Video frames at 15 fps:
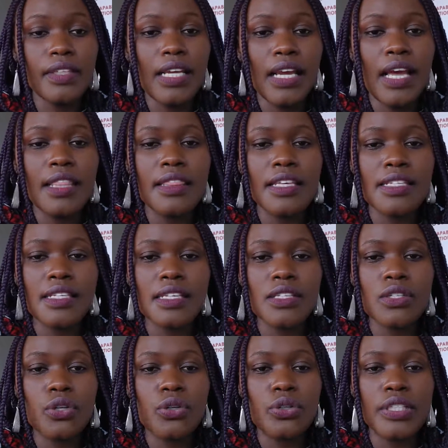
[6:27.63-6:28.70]
And this is
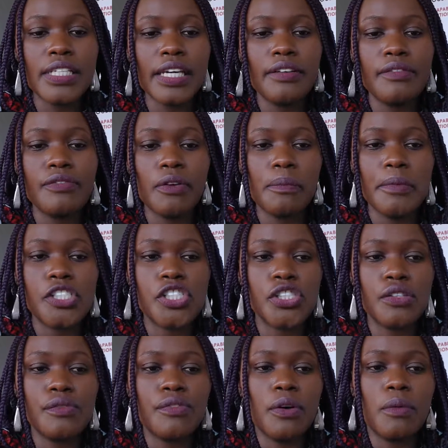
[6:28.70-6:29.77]
good
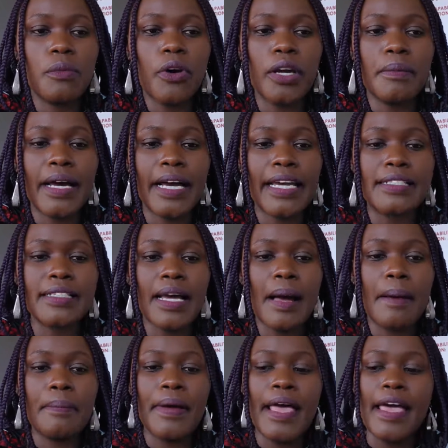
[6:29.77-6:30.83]
information, coin market
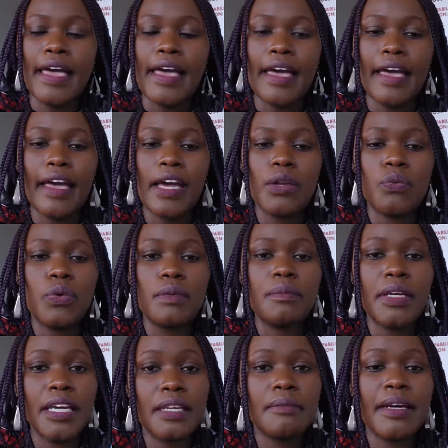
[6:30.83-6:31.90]
cap. And we
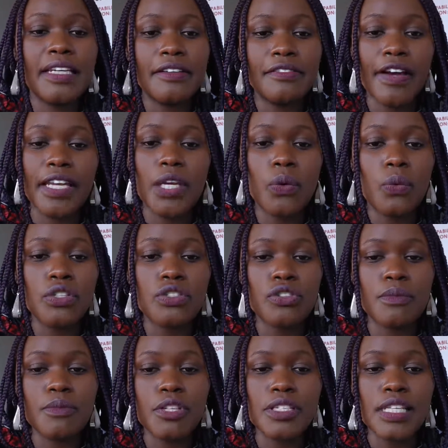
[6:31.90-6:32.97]
begin by defining what
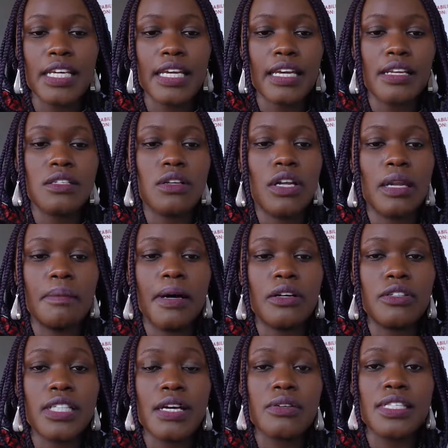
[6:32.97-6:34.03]
crypto staking is all about.
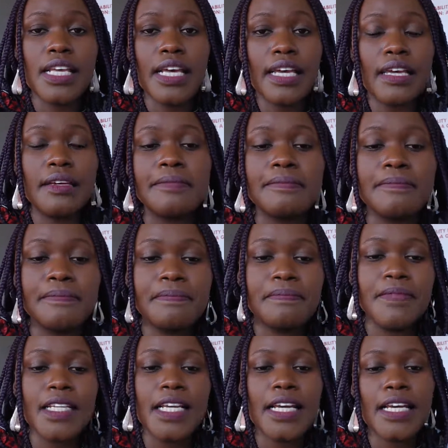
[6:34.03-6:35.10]
Now, staking
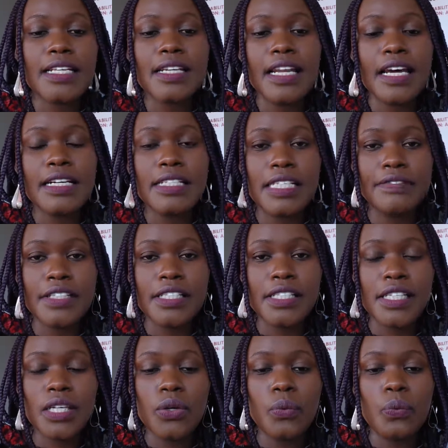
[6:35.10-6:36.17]
is an
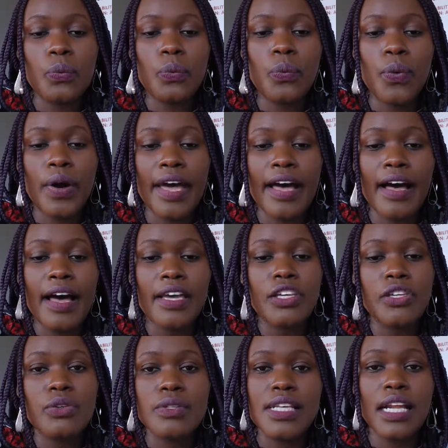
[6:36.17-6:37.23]
activity where a
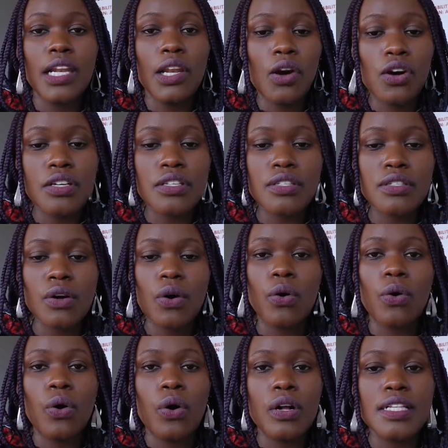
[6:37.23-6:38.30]
user locks or
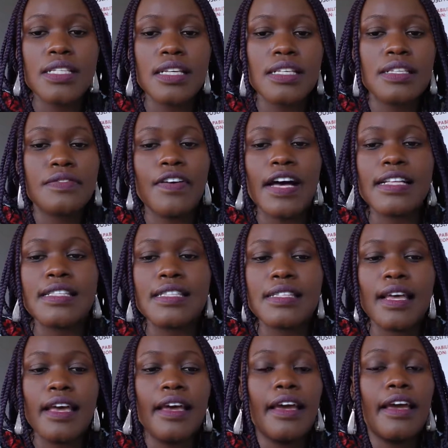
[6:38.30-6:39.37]
holds his funds
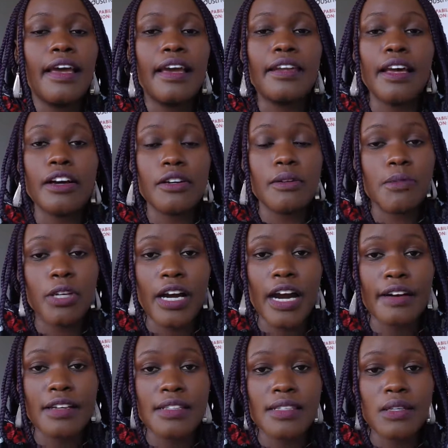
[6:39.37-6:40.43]
in a
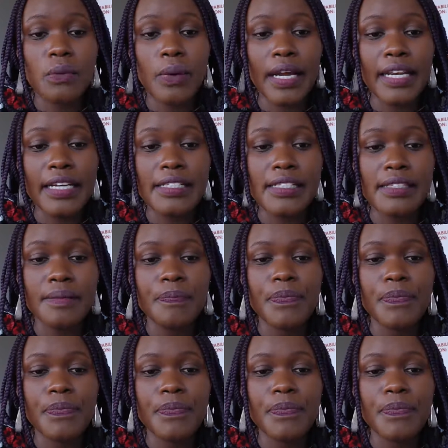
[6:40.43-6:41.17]
cryptocurrency wallet